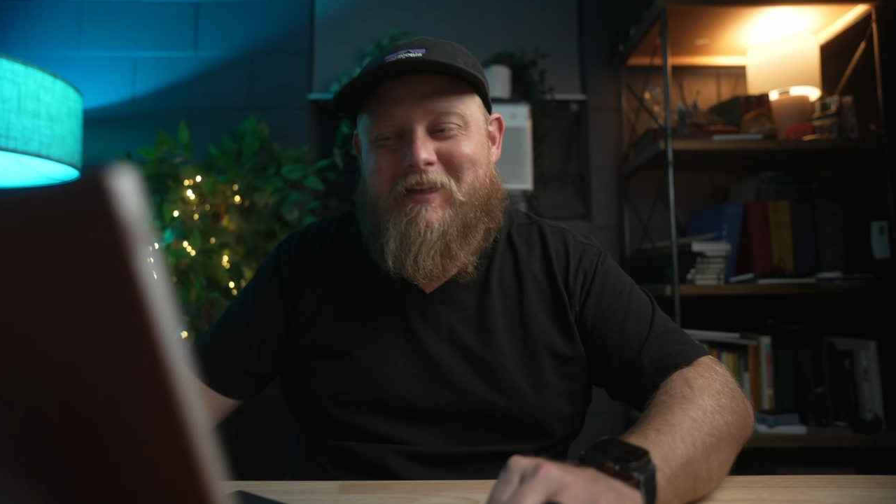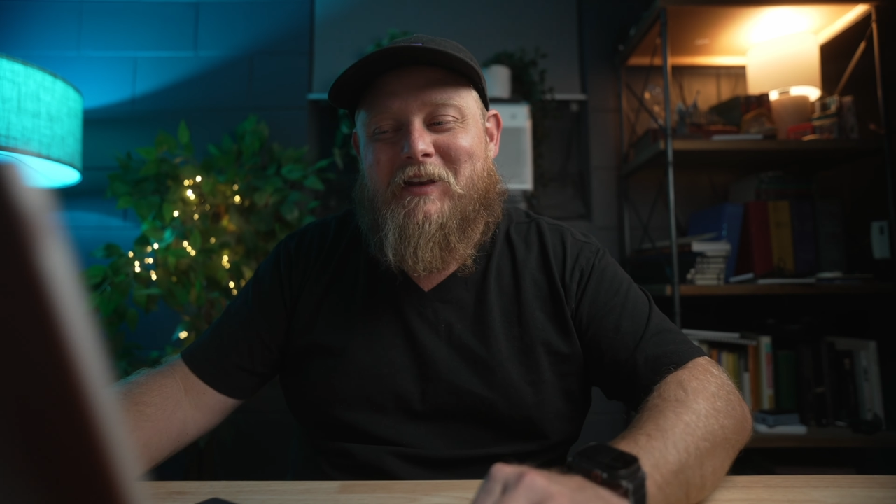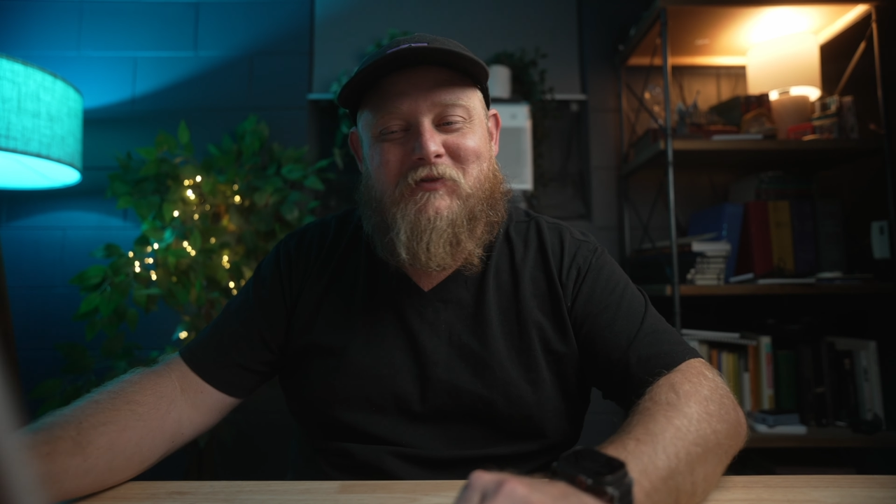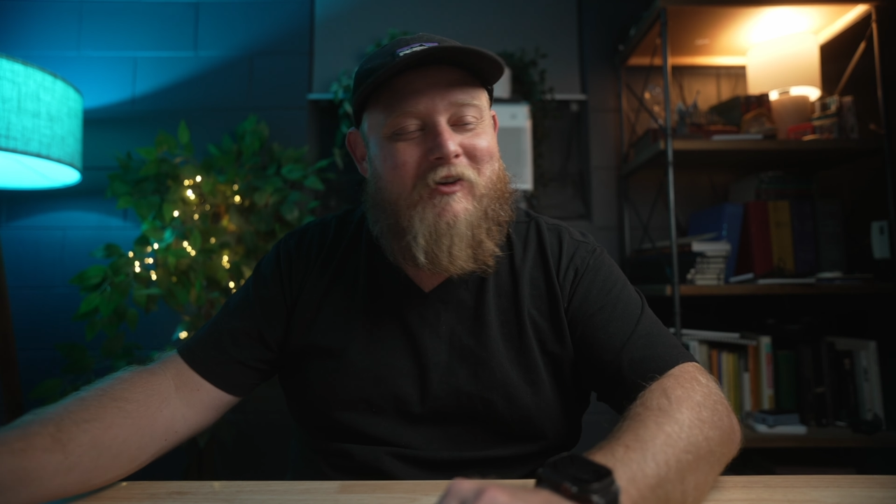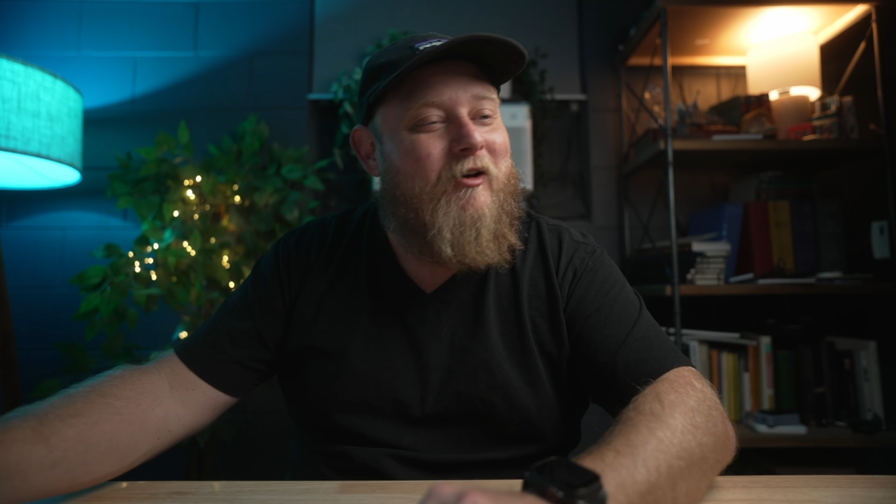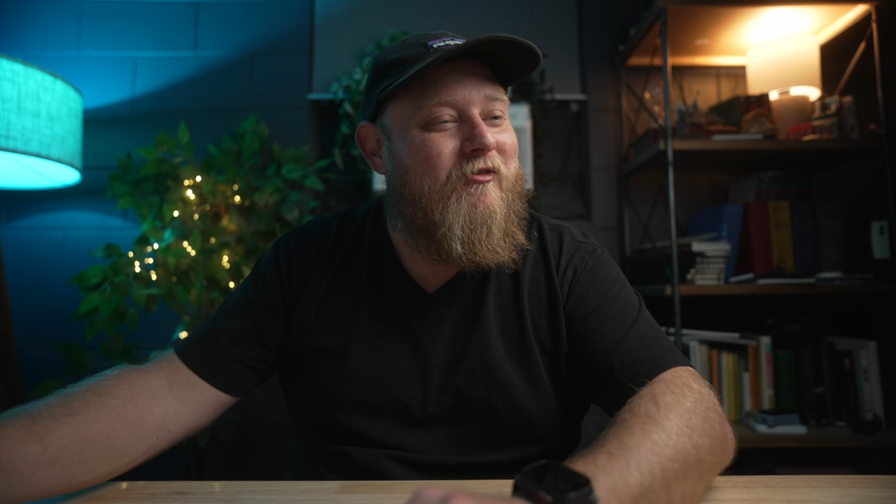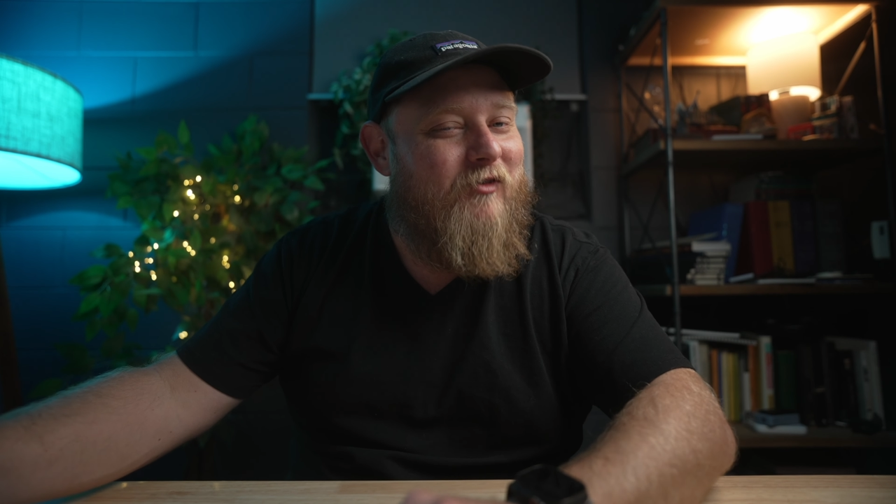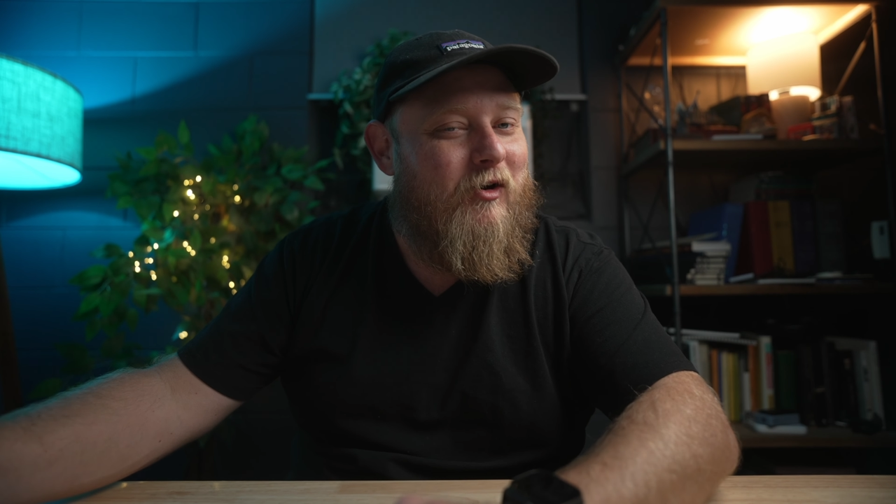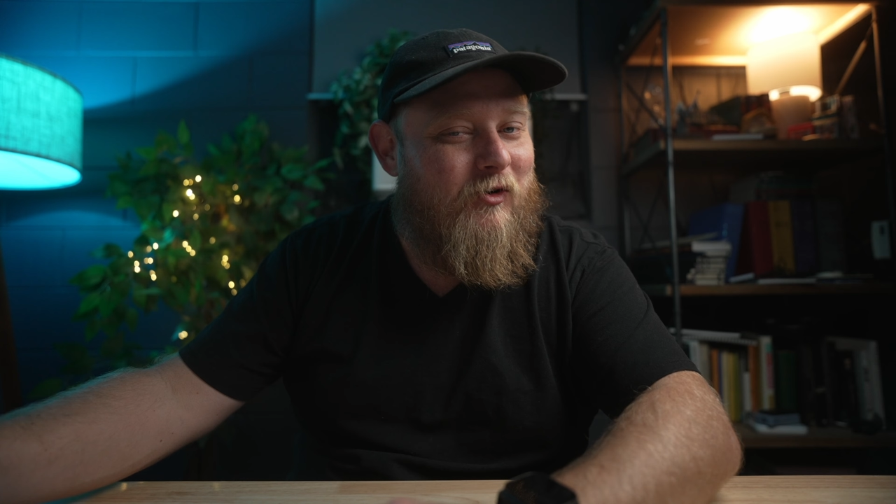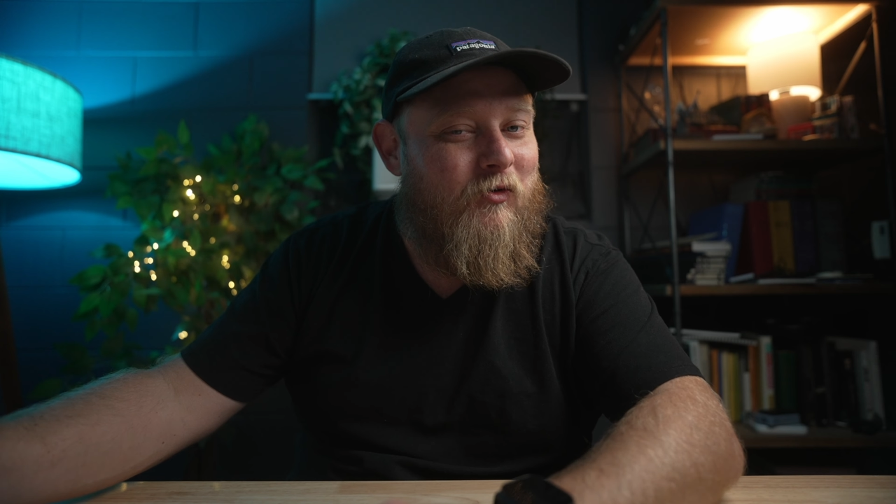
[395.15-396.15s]
is very,
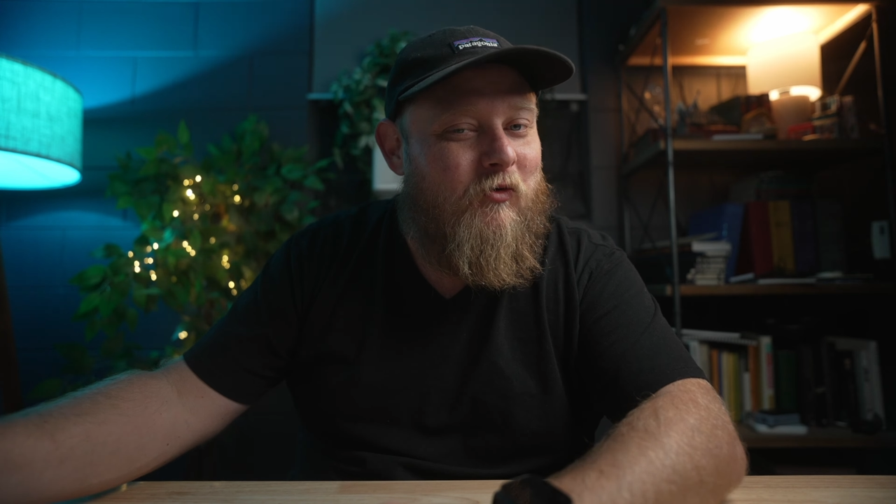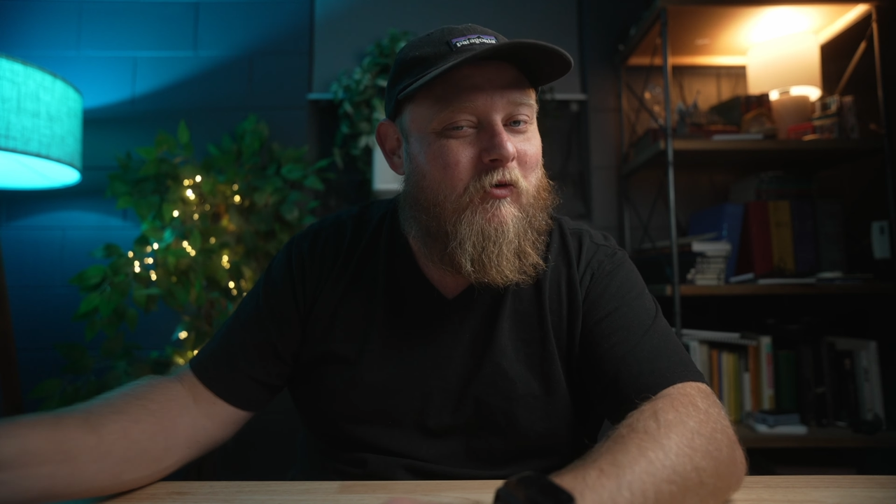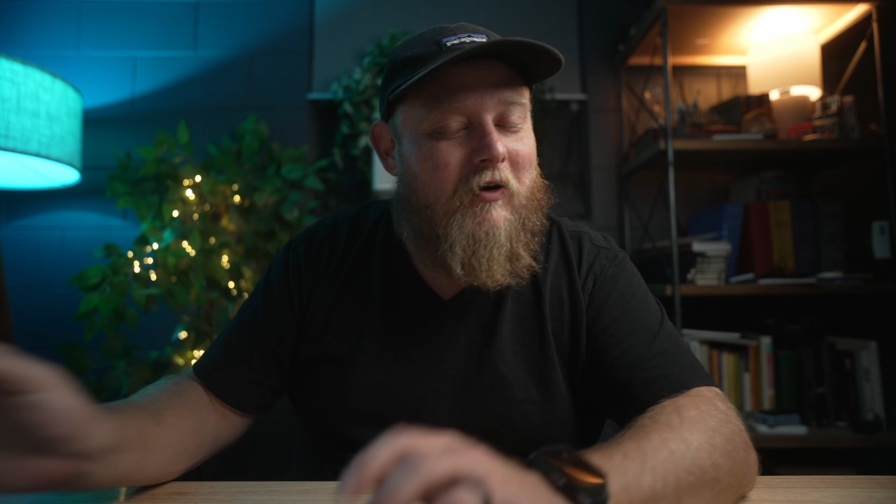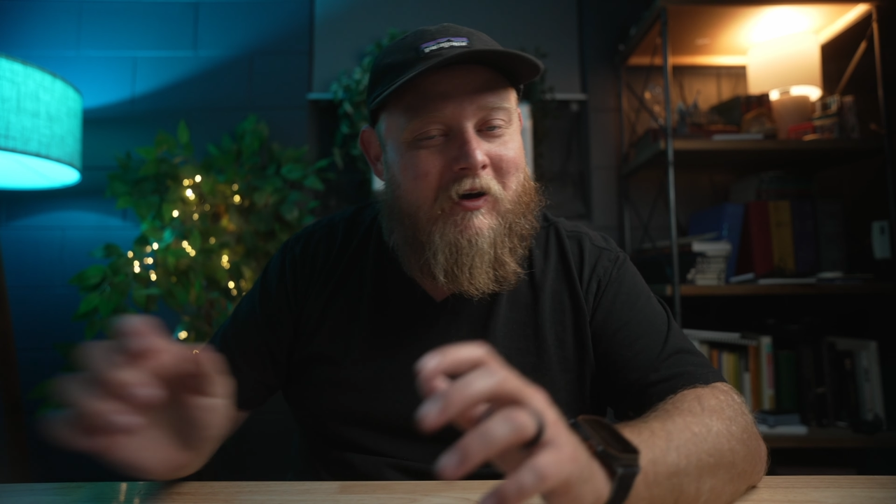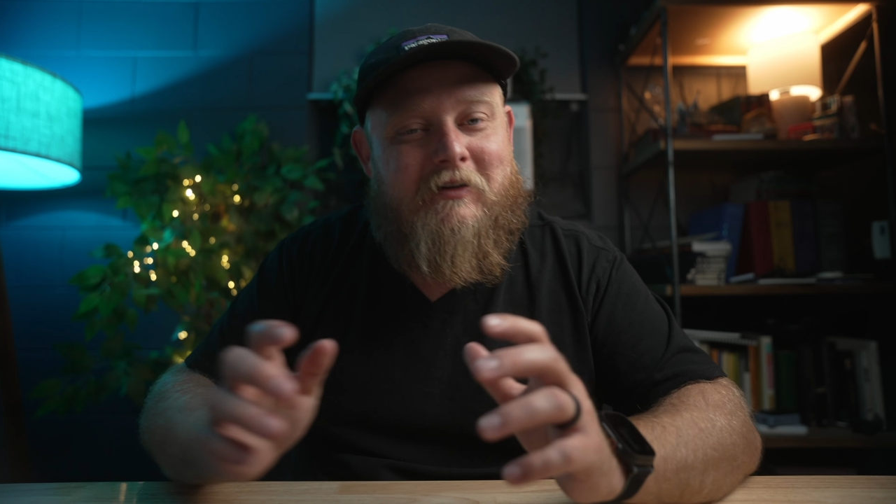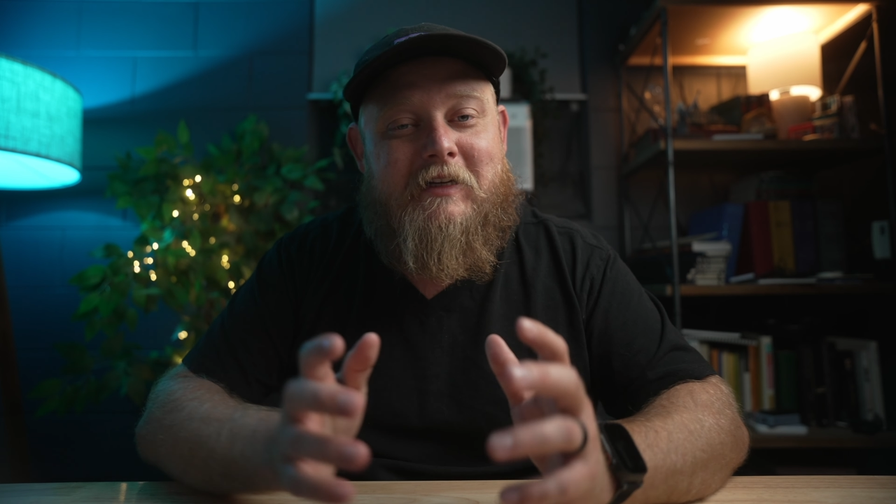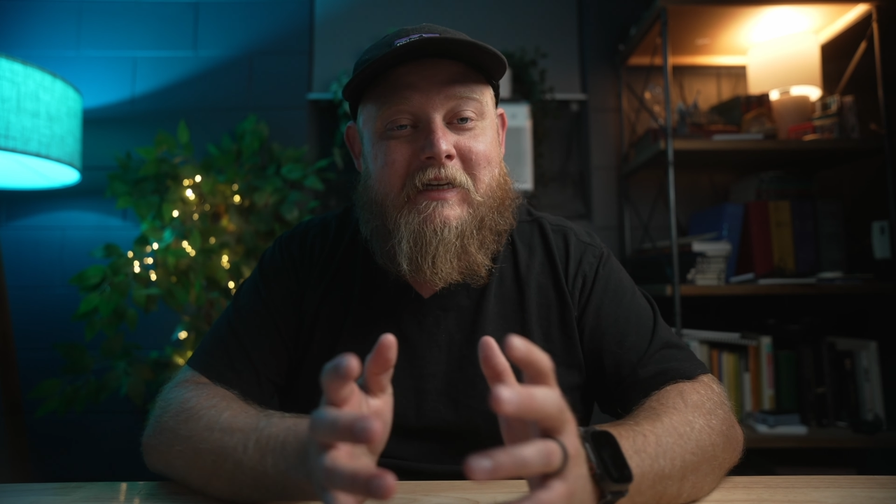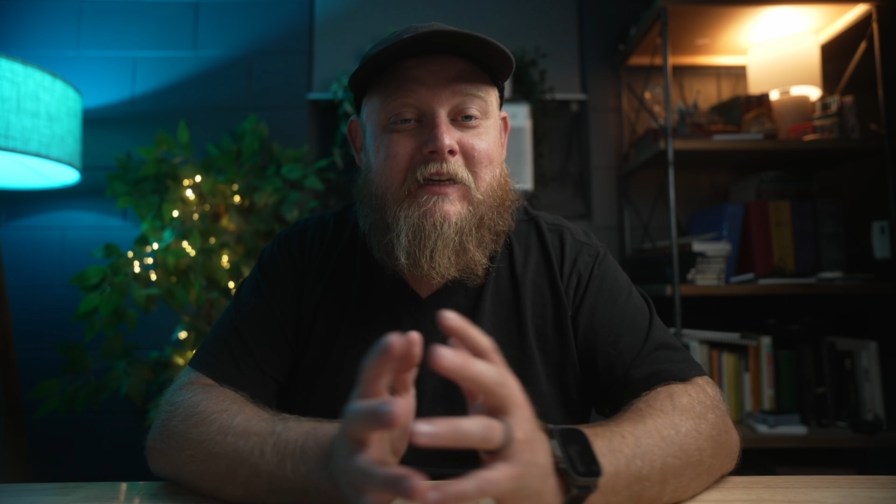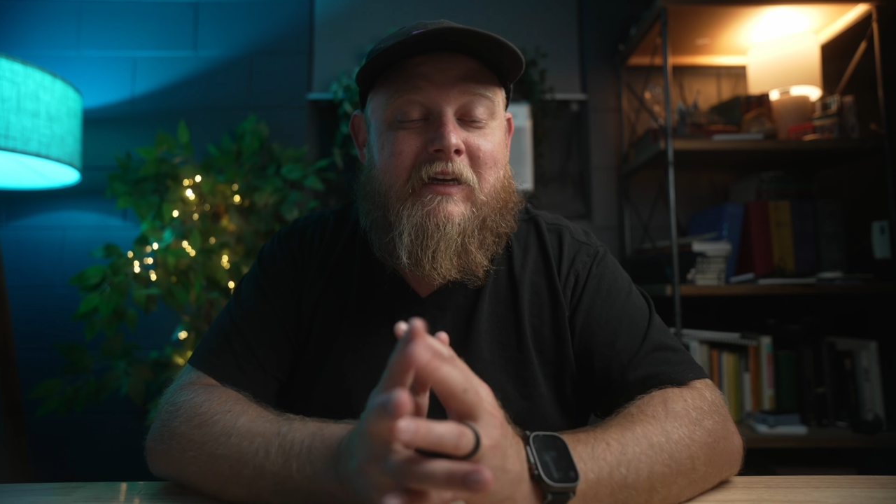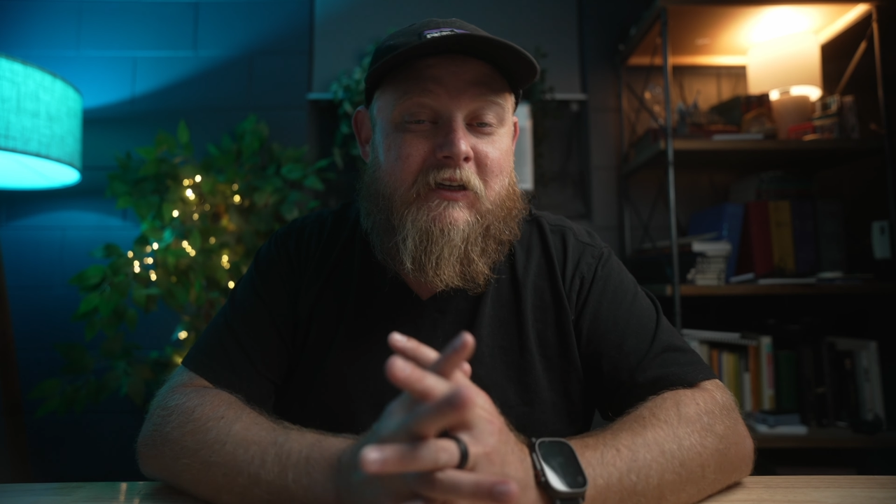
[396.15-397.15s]
very cool on an
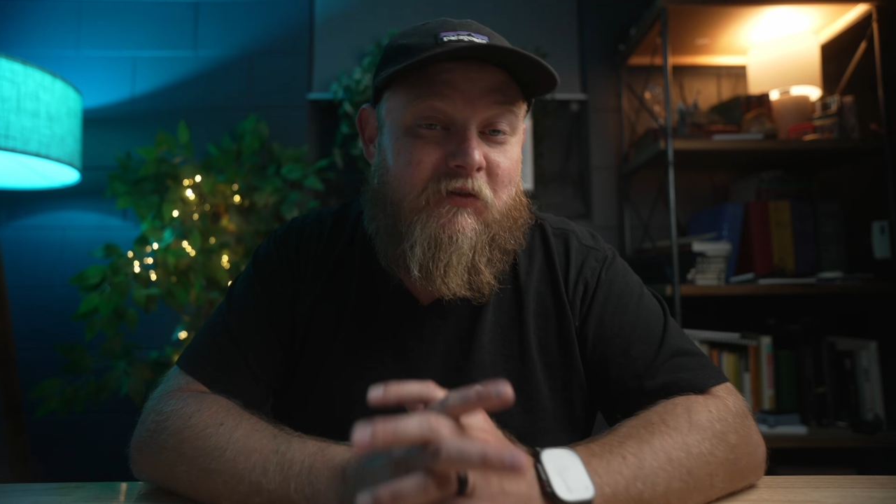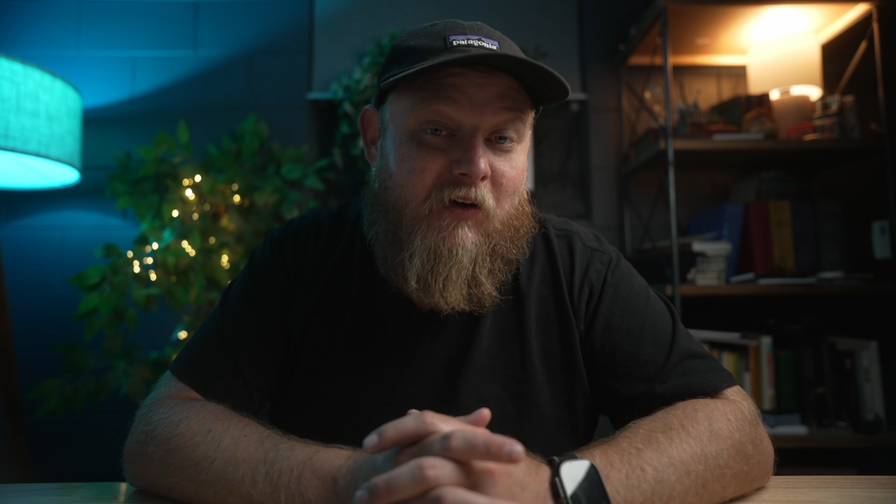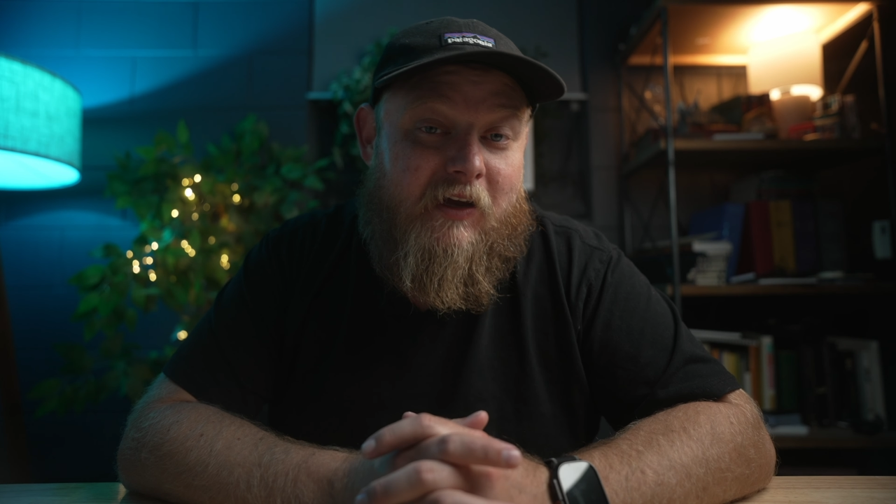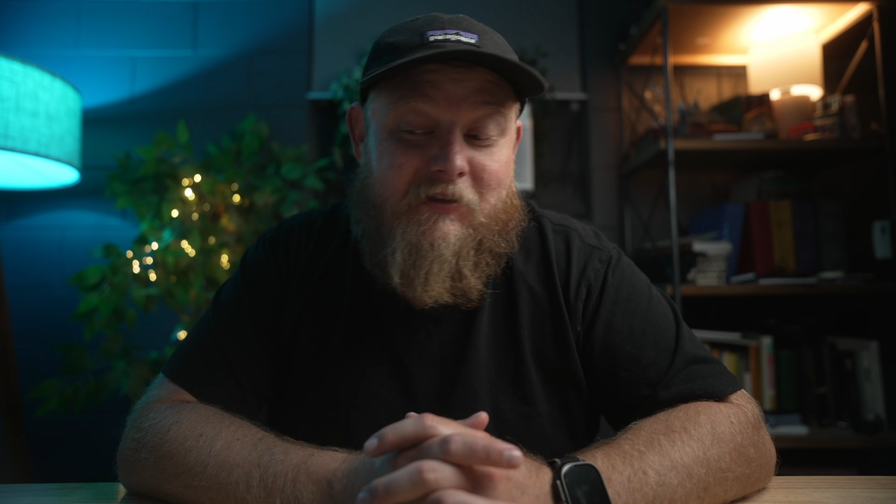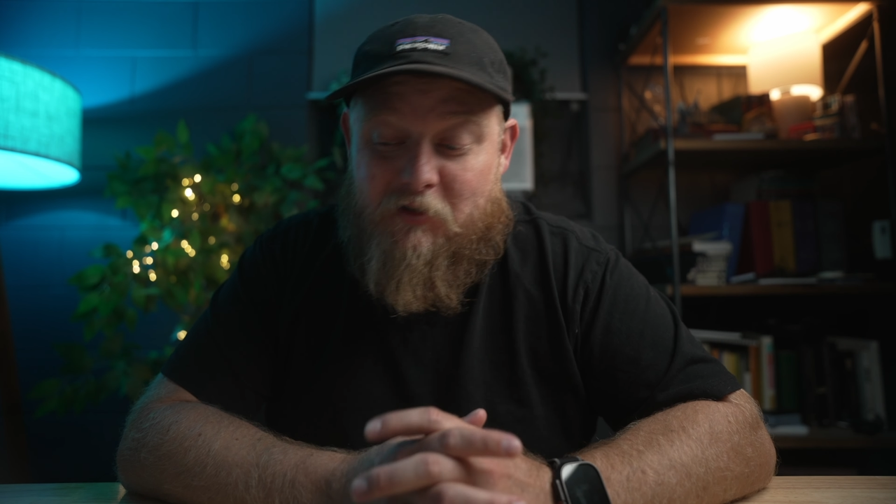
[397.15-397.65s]
e-ink device.